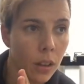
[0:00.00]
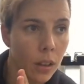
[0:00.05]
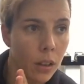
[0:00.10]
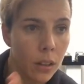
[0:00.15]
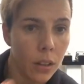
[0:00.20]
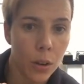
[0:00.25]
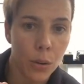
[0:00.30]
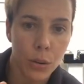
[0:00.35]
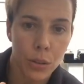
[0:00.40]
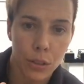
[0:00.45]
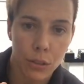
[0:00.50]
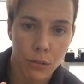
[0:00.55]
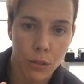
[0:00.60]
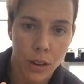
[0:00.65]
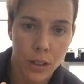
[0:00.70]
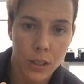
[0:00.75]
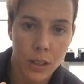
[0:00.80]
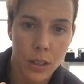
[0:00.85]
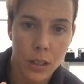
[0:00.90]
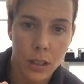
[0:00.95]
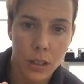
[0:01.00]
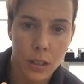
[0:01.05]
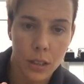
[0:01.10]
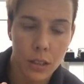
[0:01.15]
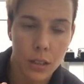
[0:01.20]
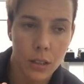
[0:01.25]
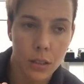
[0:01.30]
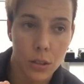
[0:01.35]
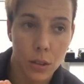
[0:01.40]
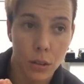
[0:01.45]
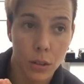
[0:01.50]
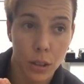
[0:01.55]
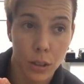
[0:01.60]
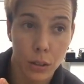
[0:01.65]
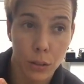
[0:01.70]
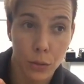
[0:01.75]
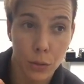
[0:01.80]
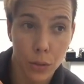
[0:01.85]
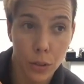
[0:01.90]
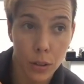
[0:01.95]
lower thoracic, so kind
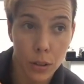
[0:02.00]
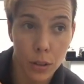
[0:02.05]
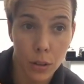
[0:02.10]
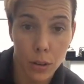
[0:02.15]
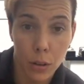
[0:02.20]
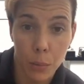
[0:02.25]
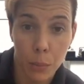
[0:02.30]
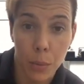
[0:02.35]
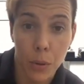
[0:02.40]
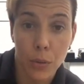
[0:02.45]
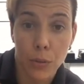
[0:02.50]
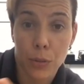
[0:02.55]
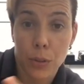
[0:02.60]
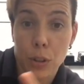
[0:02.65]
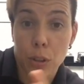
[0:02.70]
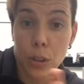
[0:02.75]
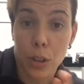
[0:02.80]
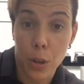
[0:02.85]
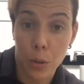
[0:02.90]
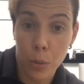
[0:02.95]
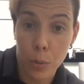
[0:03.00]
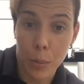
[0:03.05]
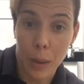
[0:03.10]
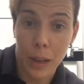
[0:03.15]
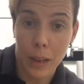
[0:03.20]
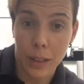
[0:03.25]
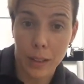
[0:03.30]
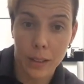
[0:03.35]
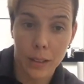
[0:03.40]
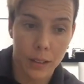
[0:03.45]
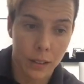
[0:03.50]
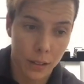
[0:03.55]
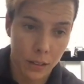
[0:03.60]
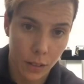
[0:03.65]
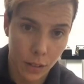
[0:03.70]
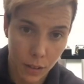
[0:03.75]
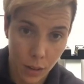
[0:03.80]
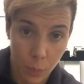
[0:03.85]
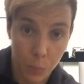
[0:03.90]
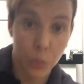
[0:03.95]
of above your lower back
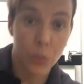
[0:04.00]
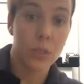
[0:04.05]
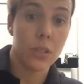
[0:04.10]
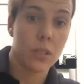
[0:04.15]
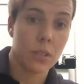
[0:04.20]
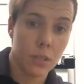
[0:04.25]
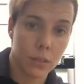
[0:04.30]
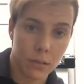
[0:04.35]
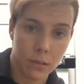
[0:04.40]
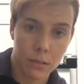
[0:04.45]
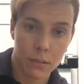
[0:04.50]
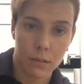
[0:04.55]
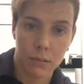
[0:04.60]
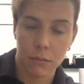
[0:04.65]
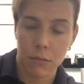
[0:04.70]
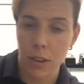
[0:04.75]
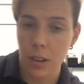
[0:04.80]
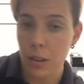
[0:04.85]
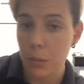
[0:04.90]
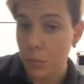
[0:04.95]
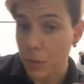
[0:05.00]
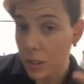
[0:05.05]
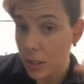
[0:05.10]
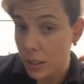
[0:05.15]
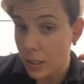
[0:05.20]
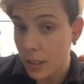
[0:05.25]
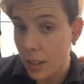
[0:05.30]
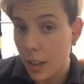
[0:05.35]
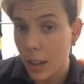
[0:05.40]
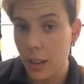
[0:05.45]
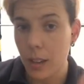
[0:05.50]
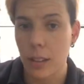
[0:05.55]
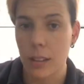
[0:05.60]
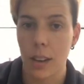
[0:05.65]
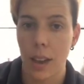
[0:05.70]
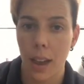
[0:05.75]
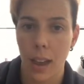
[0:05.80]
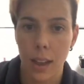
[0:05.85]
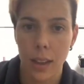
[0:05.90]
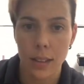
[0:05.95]
upwards, right up to your neck and
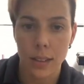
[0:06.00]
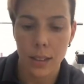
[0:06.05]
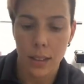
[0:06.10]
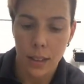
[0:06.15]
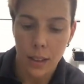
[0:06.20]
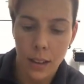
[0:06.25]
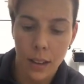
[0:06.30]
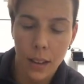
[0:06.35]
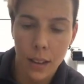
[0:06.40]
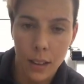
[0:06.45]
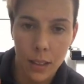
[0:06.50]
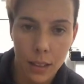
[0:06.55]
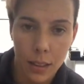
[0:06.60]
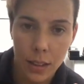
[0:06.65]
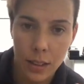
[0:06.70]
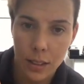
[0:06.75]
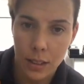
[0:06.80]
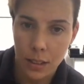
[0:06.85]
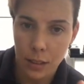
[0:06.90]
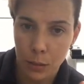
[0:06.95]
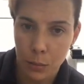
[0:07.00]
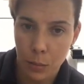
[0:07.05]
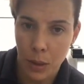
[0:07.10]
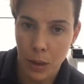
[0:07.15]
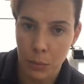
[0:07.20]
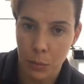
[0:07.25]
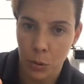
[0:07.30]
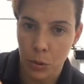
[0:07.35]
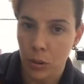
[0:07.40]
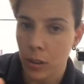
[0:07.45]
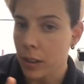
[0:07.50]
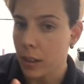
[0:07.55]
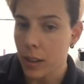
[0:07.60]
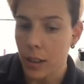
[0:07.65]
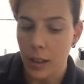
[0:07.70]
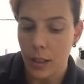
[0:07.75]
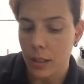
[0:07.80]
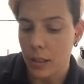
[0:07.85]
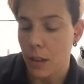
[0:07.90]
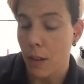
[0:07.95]
your head. This little bad boy
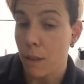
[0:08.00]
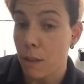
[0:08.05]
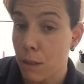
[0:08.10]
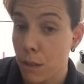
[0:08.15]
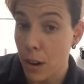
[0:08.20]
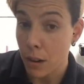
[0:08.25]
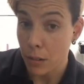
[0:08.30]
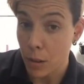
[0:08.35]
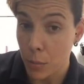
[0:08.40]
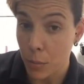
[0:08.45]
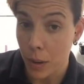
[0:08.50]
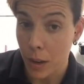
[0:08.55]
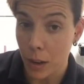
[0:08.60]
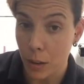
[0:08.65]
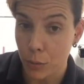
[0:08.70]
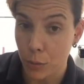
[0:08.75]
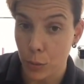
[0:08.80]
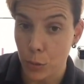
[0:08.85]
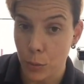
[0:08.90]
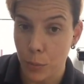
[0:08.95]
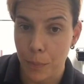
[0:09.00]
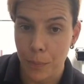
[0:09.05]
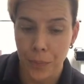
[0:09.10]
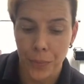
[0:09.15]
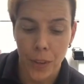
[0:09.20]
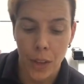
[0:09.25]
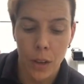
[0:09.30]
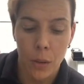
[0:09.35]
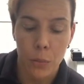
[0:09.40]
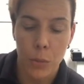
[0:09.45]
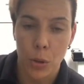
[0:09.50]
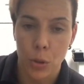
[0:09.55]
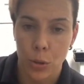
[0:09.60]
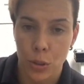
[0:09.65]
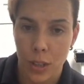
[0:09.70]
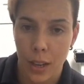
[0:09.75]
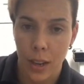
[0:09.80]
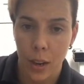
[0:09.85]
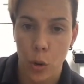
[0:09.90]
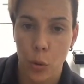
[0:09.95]
is very powerful because
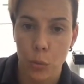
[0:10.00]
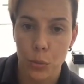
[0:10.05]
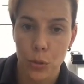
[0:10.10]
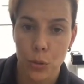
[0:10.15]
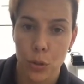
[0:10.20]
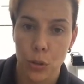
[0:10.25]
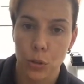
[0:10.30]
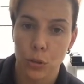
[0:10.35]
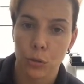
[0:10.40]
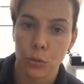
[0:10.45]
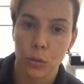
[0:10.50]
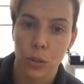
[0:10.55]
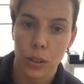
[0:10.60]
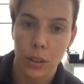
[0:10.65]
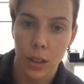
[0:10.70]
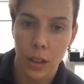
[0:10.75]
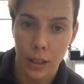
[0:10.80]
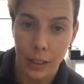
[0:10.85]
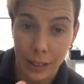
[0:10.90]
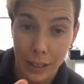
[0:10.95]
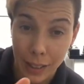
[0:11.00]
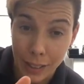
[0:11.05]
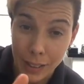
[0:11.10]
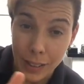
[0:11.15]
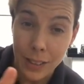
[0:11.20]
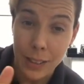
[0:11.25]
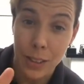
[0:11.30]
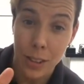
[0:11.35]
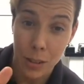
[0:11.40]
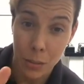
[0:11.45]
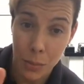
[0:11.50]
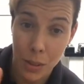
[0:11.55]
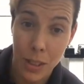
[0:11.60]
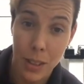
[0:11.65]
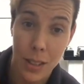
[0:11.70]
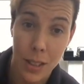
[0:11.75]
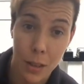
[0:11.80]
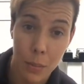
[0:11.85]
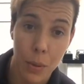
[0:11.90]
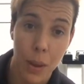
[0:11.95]
it helps to get into some of these
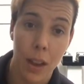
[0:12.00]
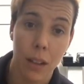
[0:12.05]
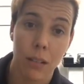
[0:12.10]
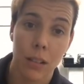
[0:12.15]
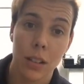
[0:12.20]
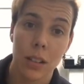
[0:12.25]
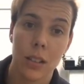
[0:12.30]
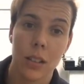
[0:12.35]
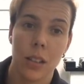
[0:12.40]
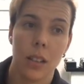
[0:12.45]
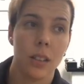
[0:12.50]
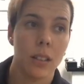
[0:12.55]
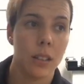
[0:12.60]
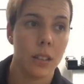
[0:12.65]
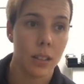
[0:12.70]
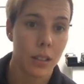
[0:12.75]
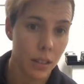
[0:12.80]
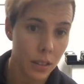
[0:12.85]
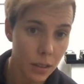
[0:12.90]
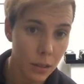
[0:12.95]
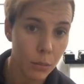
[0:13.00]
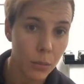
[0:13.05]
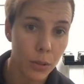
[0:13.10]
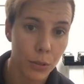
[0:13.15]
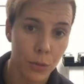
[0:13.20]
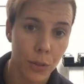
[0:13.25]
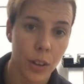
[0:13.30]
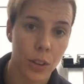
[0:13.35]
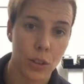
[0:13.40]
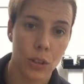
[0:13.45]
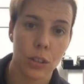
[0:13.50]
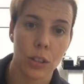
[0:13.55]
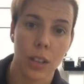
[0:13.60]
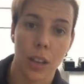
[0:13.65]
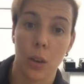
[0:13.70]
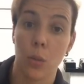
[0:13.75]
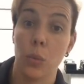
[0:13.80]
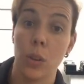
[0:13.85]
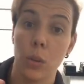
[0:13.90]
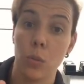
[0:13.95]
deep areas in a similar fashion to
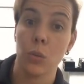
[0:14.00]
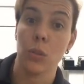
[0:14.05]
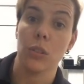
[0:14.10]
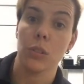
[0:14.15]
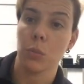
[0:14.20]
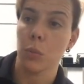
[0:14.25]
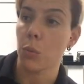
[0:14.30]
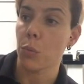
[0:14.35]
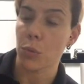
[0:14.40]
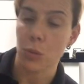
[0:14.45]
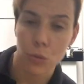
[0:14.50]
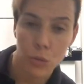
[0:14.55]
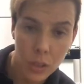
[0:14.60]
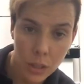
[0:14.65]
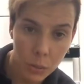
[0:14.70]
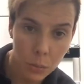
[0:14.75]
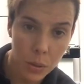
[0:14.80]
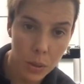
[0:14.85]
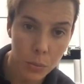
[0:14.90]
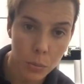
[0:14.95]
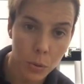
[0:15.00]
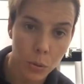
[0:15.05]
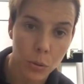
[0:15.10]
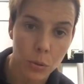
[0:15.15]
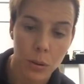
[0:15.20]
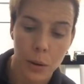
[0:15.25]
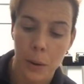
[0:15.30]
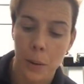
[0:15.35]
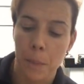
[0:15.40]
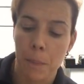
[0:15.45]
how we would when we're treating people,